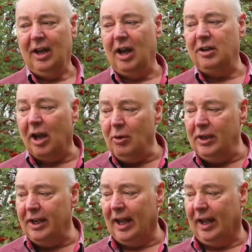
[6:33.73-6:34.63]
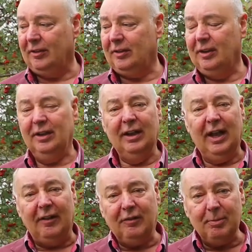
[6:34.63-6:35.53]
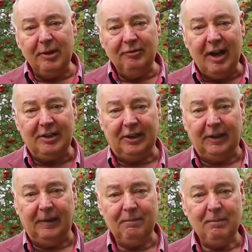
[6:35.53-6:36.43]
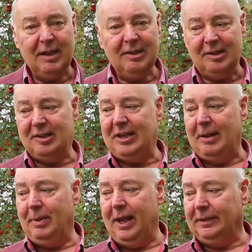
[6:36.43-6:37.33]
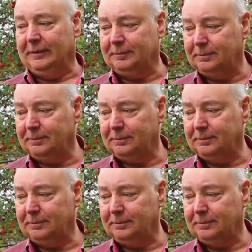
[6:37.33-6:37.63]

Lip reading: a loneliness, and to be ready to step in.